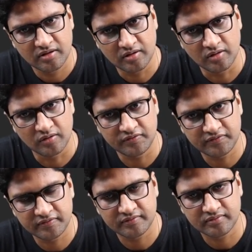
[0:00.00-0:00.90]

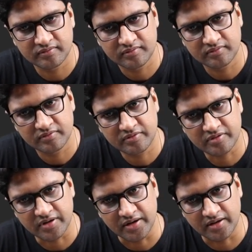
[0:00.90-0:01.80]
of
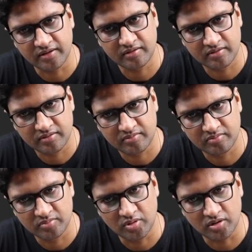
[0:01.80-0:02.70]
try
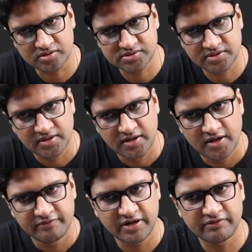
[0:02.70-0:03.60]
blocks.
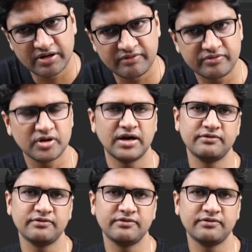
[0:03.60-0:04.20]
Whenever you